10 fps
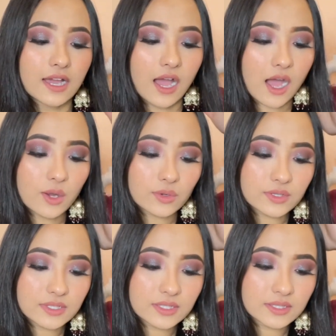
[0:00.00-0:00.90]
How
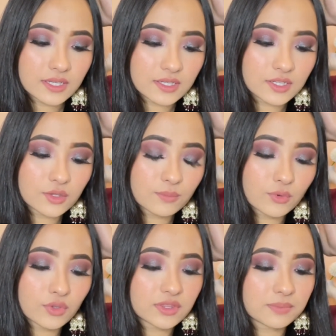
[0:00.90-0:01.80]
did you
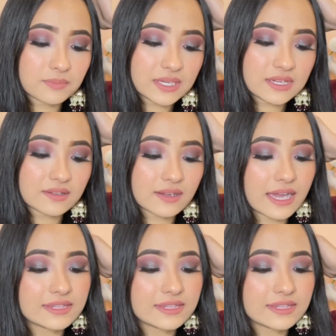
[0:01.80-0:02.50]
both meet?